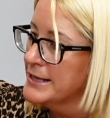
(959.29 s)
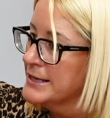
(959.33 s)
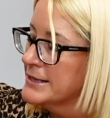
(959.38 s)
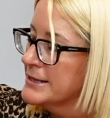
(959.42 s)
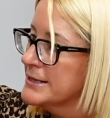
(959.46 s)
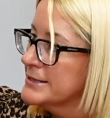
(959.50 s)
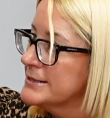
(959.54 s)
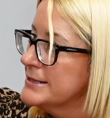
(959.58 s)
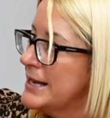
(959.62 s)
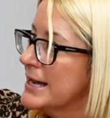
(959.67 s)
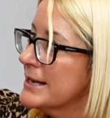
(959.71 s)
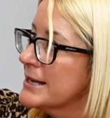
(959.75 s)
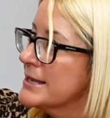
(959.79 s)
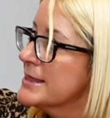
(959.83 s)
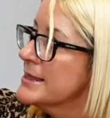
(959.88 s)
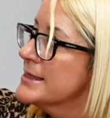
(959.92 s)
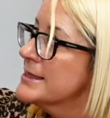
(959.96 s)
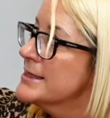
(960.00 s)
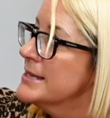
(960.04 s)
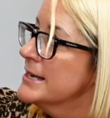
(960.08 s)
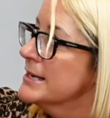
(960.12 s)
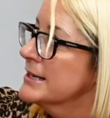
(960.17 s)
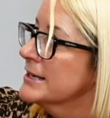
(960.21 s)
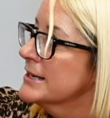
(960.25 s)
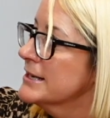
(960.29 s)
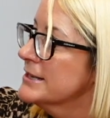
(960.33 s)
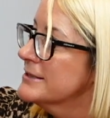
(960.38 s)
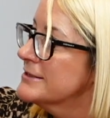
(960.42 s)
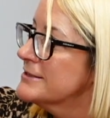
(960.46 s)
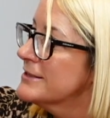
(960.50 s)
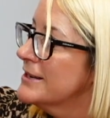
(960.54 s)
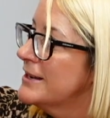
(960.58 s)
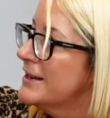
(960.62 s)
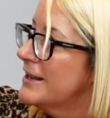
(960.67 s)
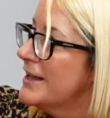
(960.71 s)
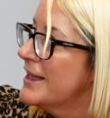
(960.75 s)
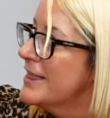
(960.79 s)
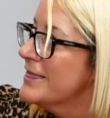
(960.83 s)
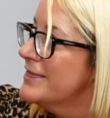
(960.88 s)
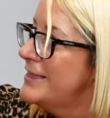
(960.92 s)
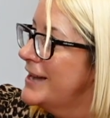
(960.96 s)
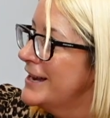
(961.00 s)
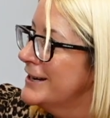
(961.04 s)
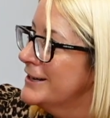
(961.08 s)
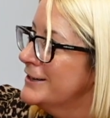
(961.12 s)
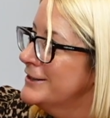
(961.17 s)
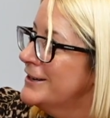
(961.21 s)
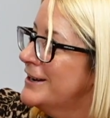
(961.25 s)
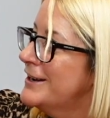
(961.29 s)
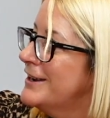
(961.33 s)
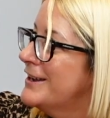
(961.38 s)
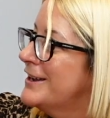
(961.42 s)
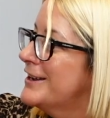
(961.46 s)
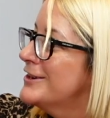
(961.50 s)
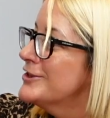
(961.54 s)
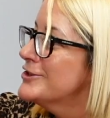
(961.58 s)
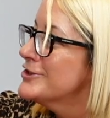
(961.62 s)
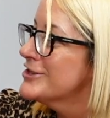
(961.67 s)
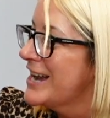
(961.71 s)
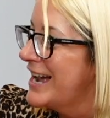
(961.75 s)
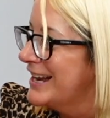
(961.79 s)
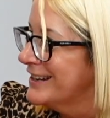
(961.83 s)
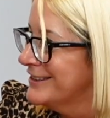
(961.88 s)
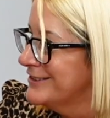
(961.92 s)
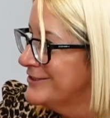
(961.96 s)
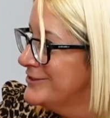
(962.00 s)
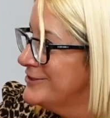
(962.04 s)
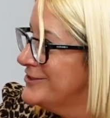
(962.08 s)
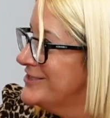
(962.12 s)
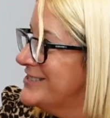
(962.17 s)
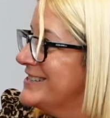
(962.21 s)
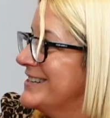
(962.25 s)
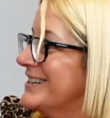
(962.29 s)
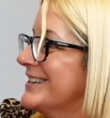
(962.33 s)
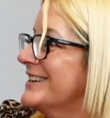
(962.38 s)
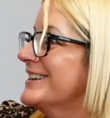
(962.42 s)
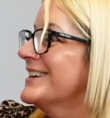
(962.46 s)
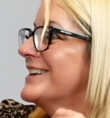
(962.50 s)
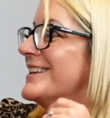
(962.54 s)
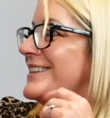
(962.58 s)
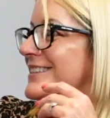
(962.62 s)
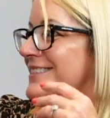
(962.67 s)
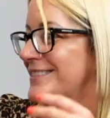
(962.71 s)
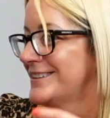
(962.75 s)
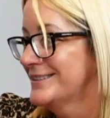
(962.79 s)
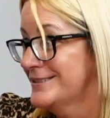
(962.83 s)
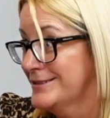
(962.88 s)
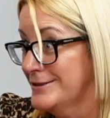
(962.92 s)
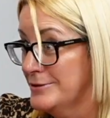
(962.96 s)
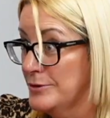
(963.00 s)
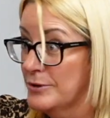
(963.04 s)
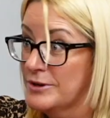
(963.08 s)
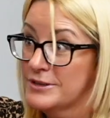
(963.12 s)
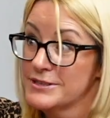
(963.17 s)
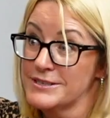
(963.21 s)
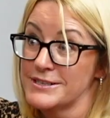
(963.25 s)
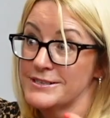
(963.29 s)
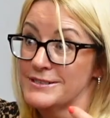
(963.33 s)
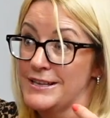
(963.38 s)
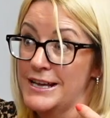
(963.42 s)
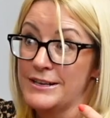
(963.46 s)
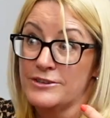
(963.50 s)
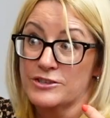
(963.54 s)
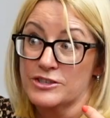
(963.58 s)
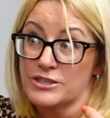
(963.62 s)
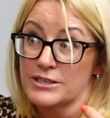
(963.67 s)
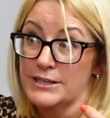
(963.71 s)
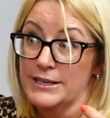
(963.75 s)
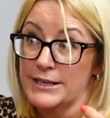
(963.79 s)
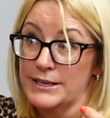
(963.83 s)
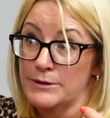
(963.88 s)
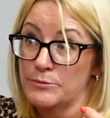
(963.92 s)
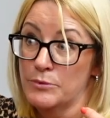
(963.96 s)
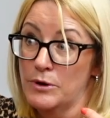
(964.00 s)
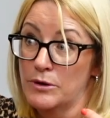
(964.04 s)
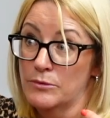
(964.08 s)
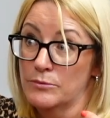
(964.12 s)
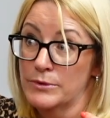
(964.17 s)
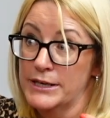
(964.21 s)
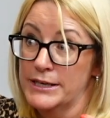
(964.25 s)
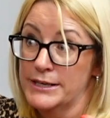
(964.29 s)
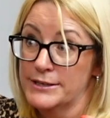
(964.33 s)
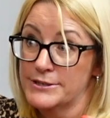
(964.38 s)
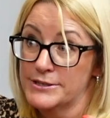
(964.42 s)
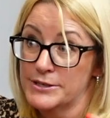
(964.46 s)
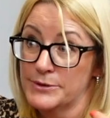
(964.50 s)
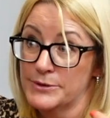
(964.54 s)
I think the second thing is then challenging this, because essentially what we're